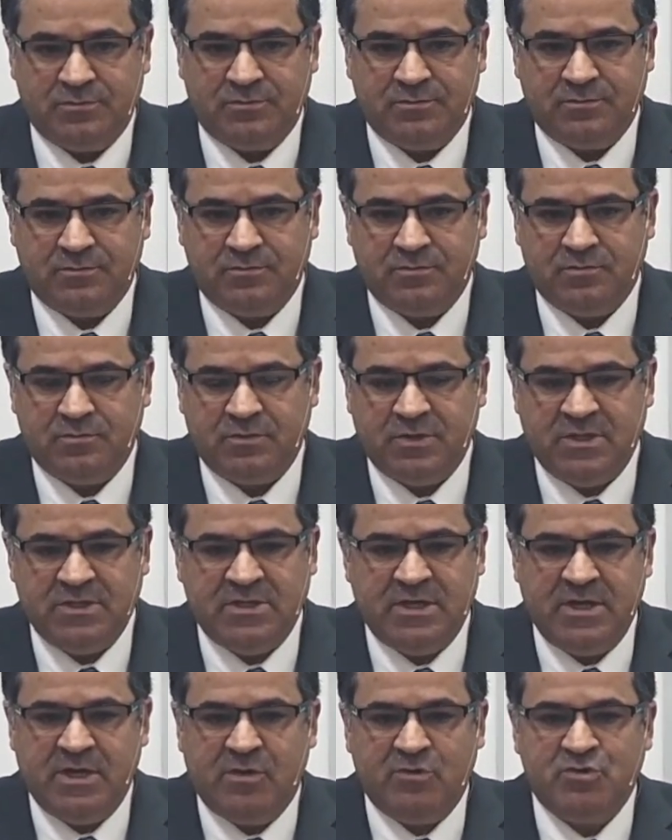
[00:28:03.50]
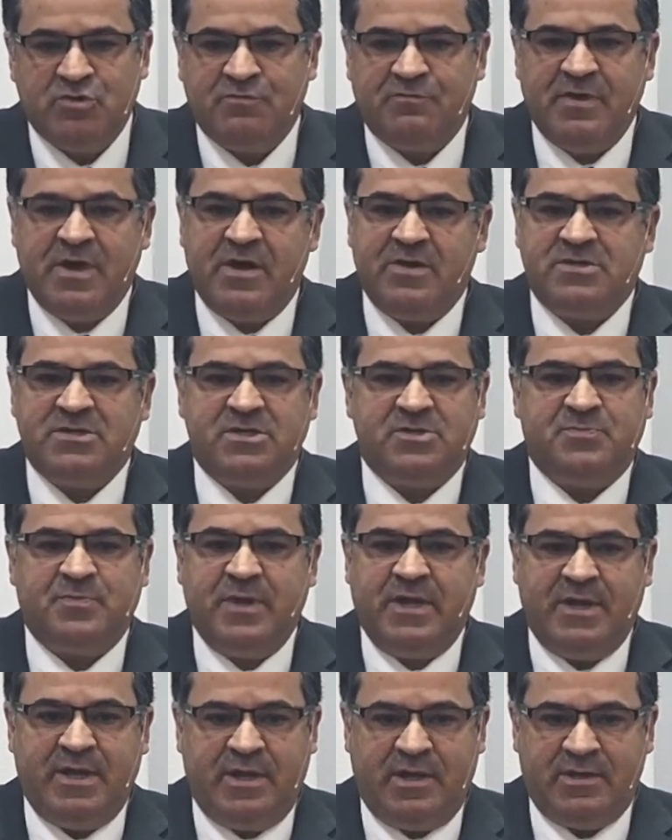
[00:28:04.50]
to have an experience with
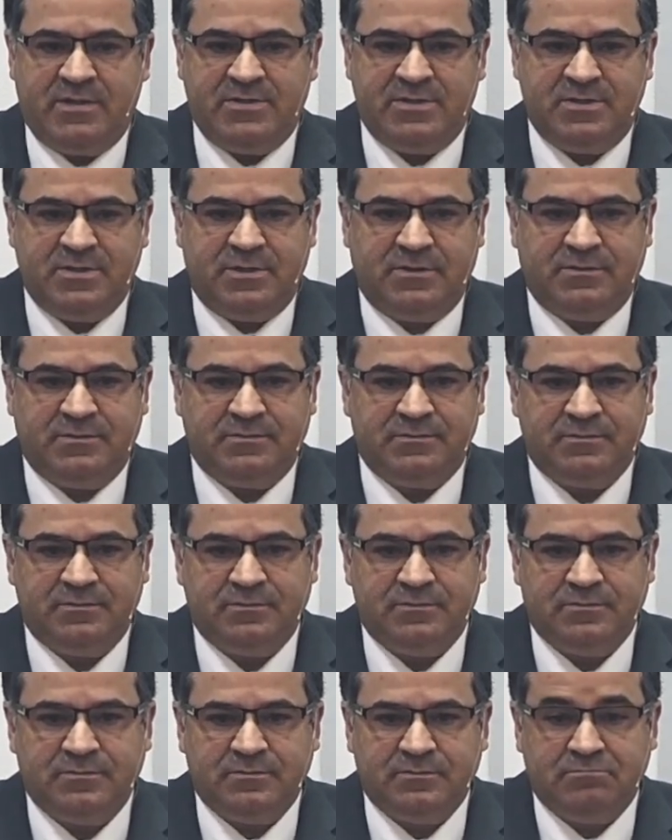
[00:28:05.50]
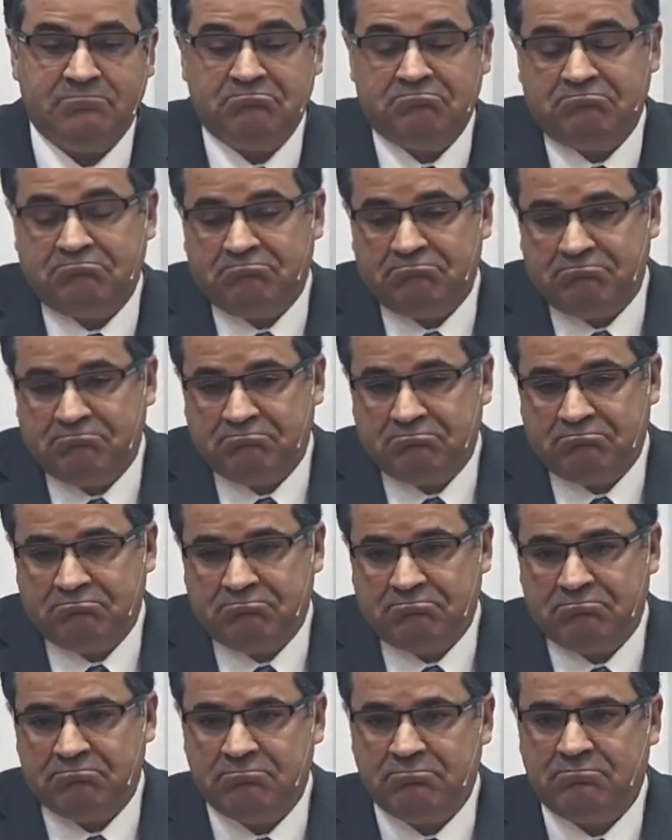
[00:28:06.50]
God. They have not had an experience with
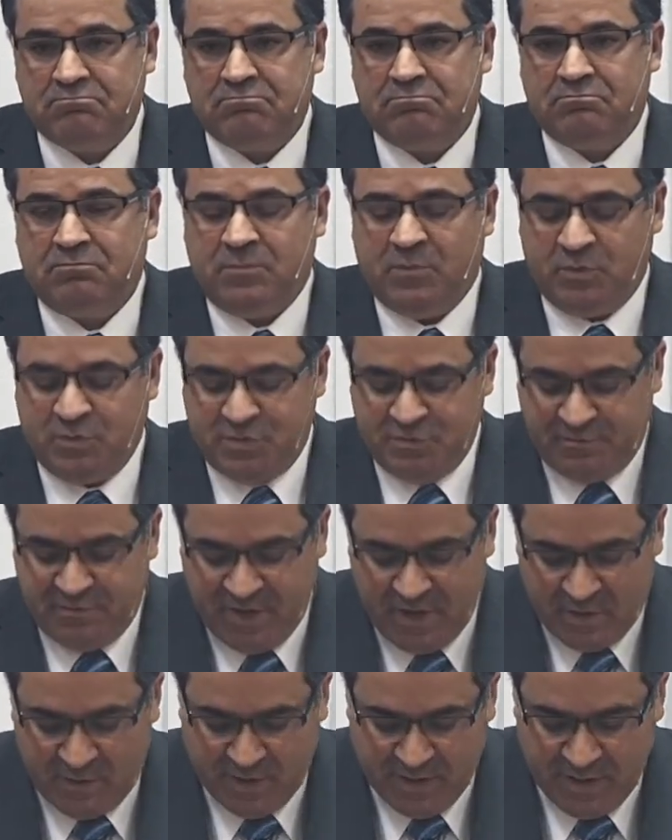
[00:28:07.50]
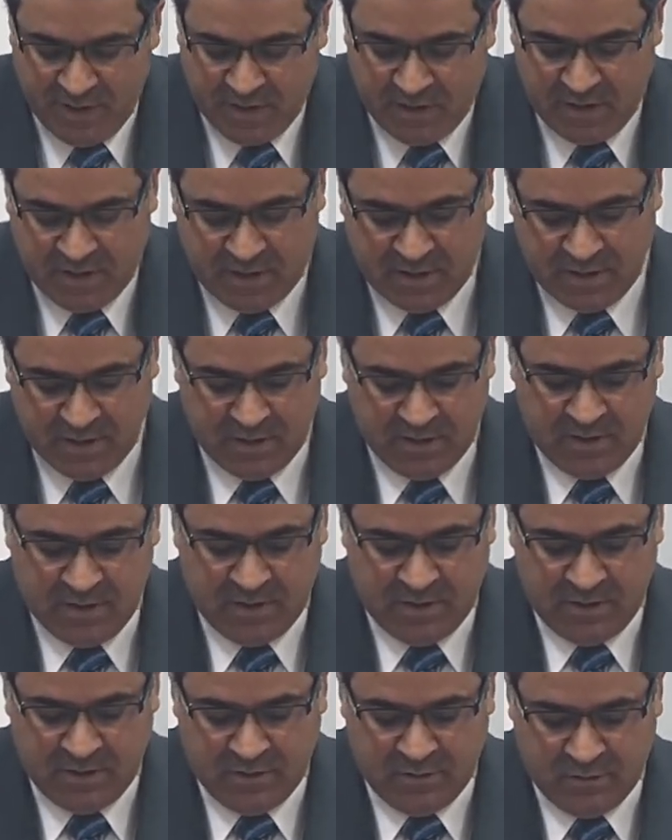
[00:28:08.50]
God yet, a true
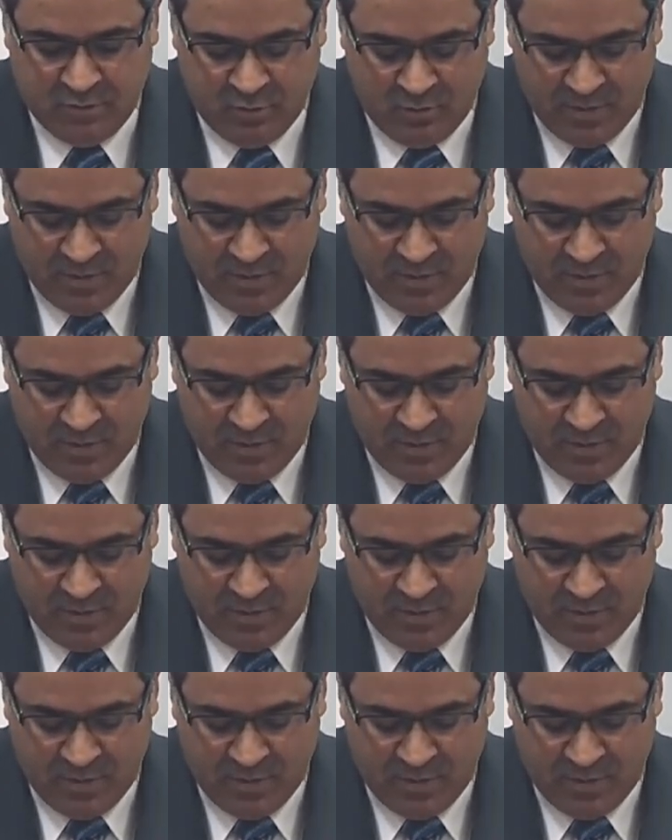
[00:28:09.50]
experience.